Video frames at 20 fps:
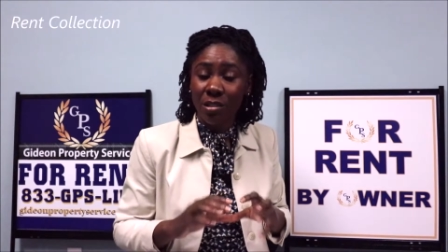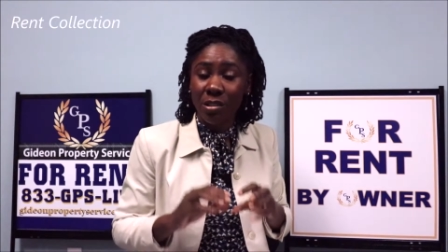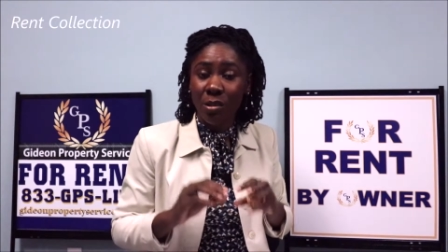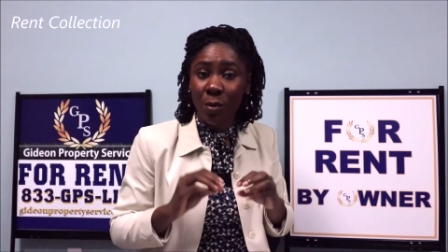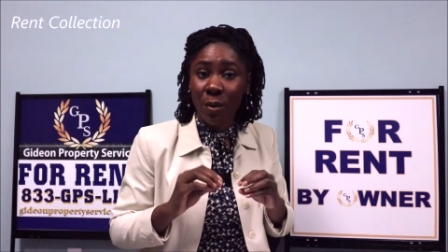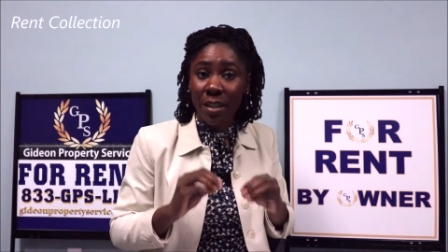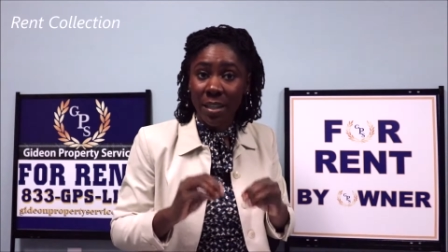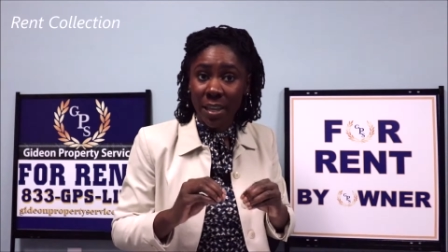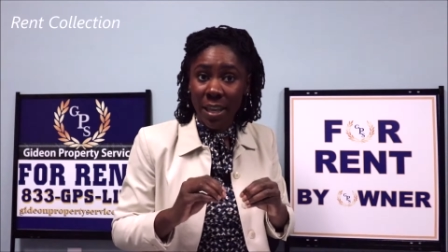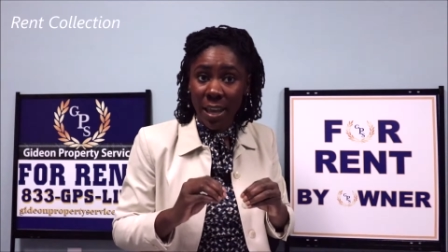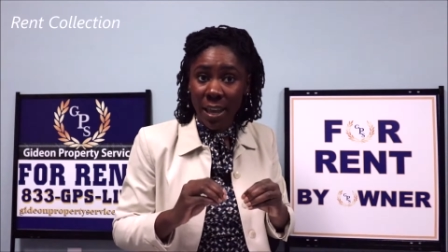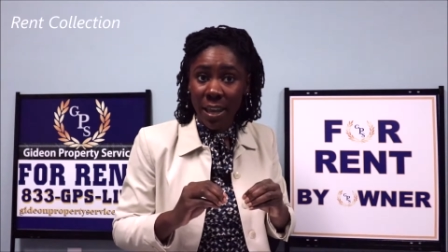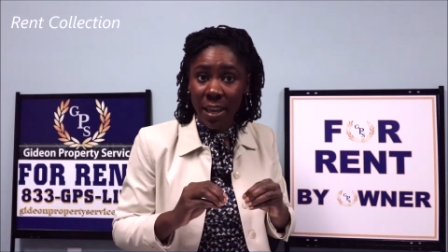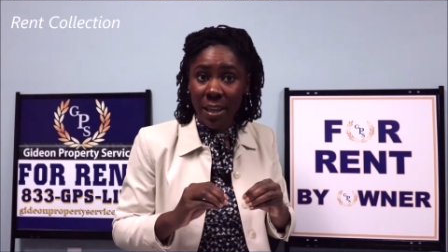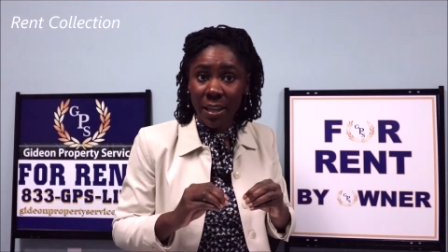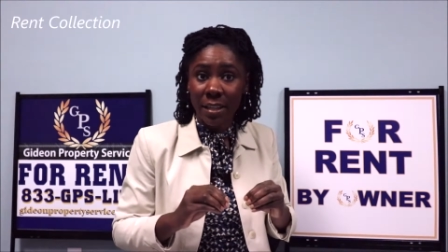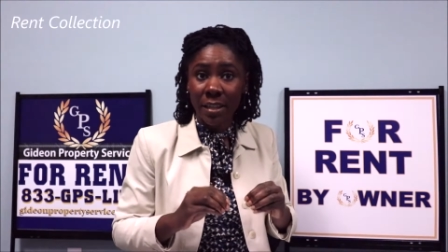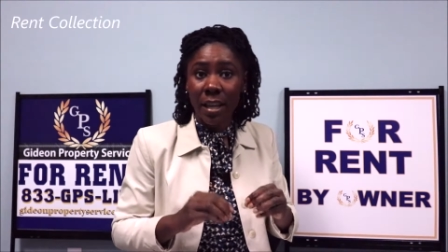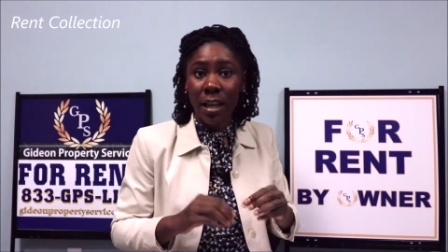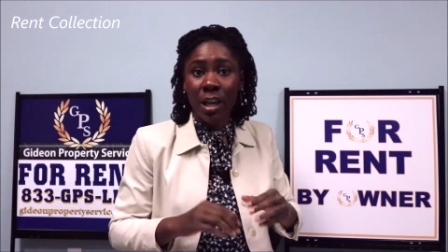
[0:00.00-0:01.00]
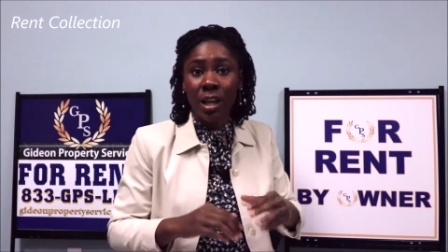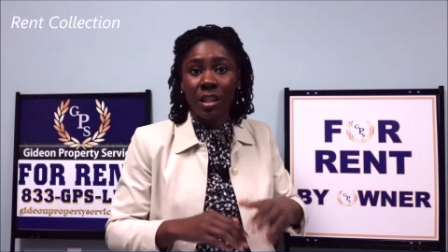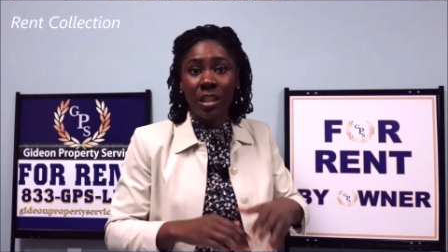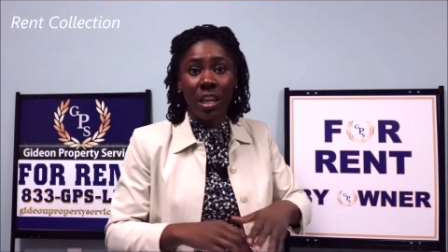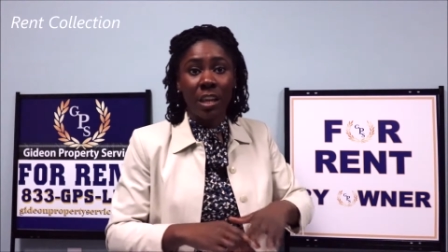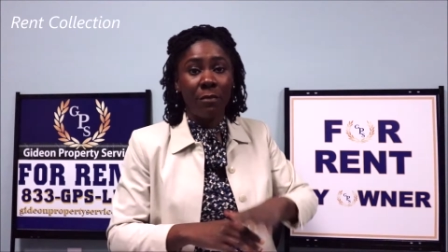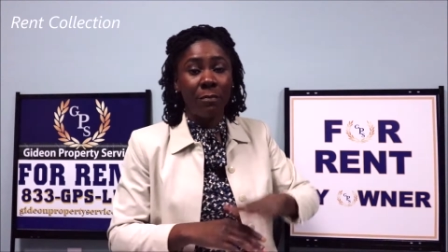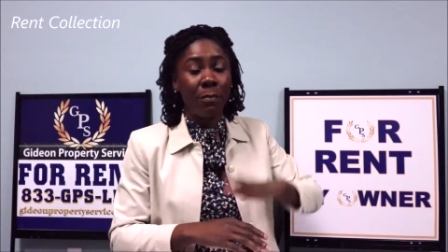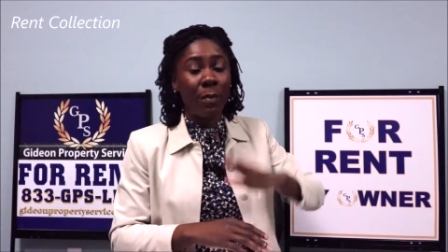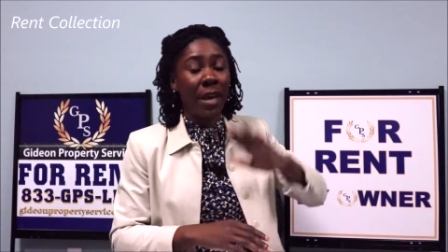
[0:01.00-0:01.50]
So again,
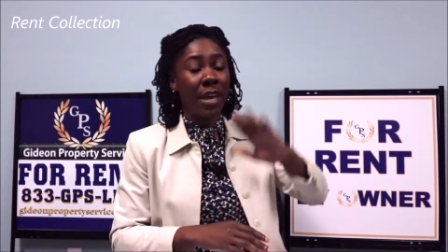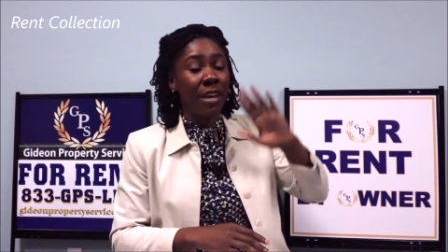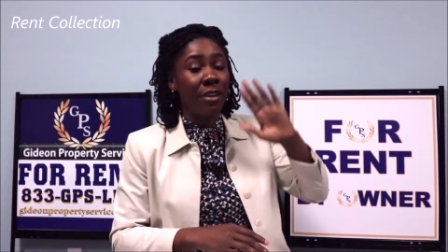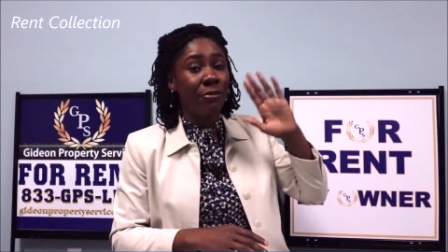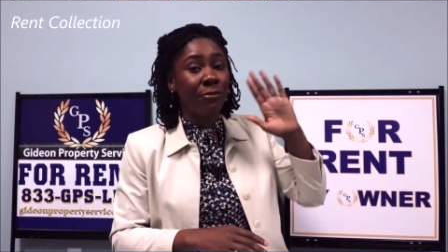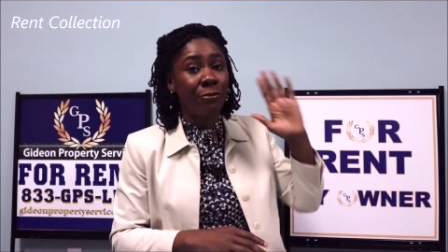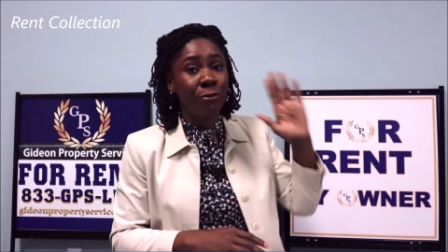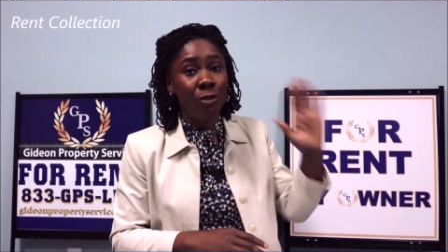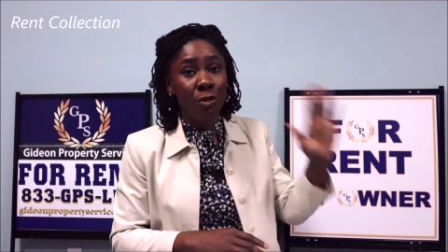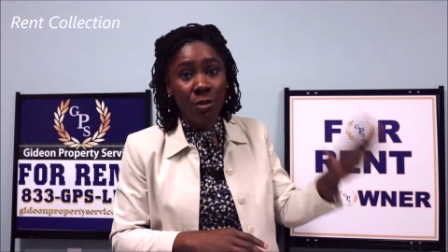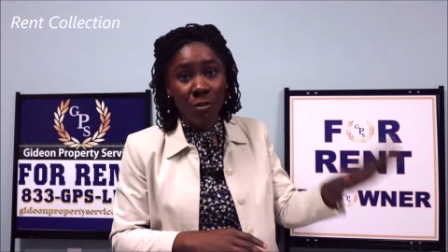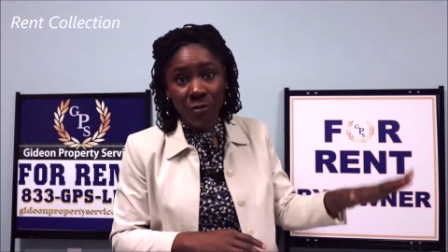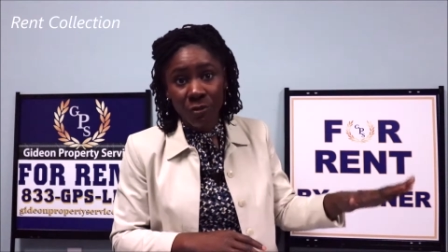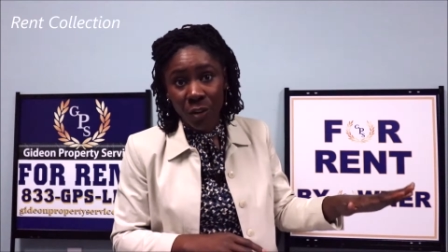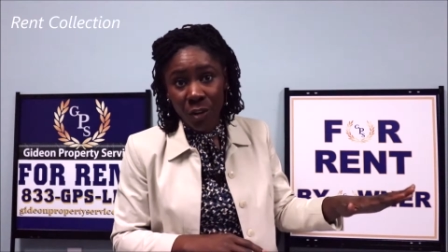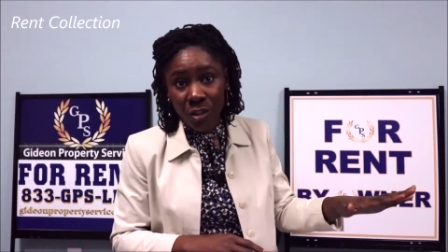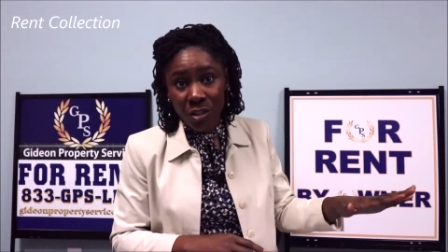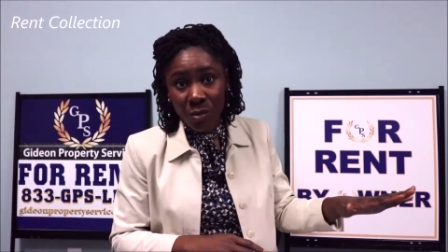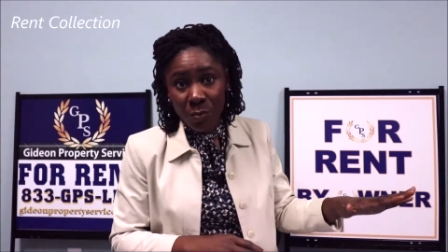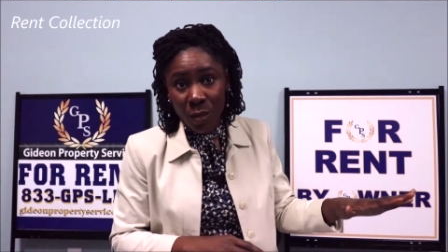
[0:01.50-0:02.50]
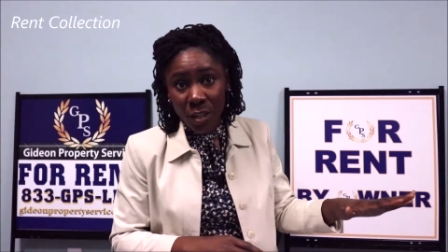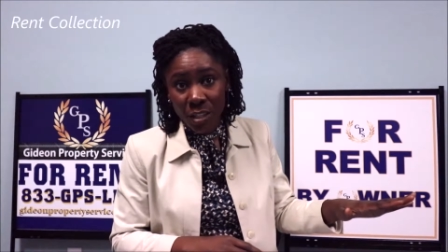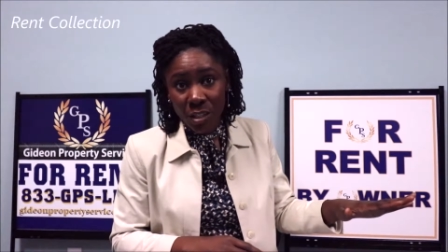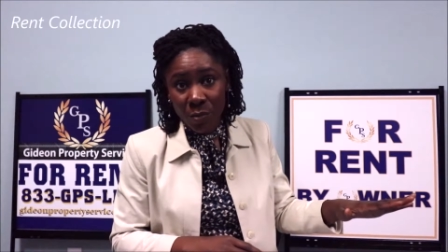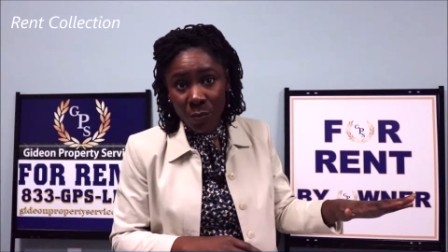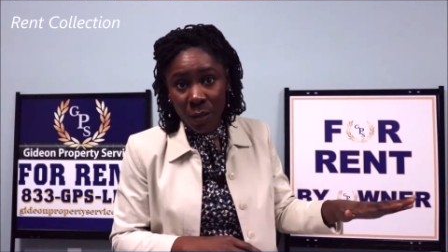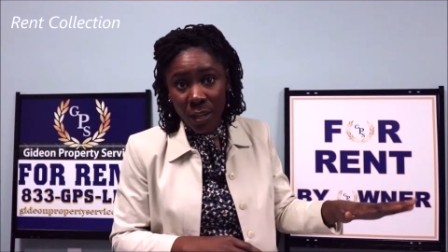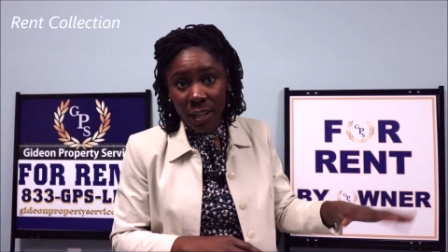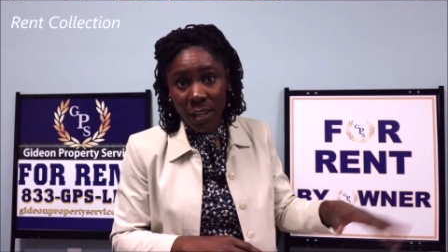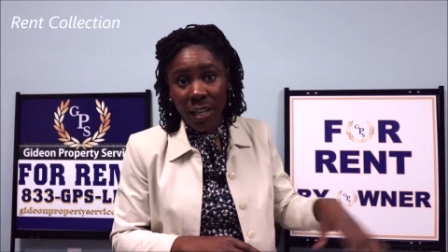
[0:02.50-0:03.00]
they pay a full first month's
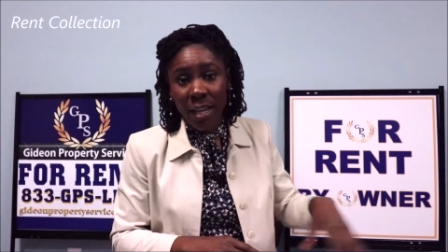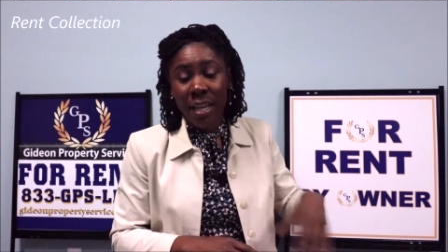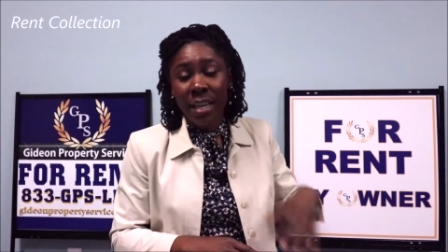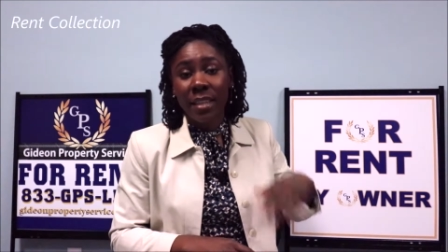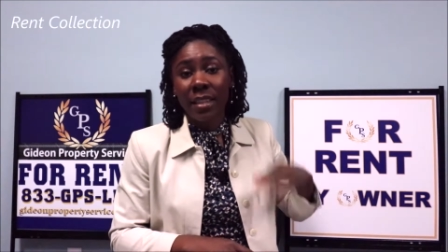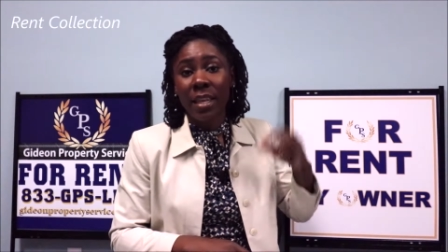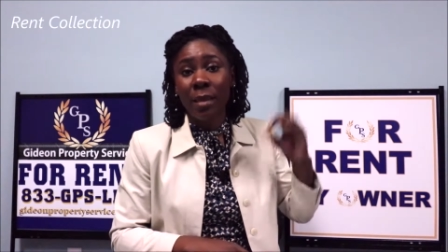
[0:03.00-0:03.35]
rent,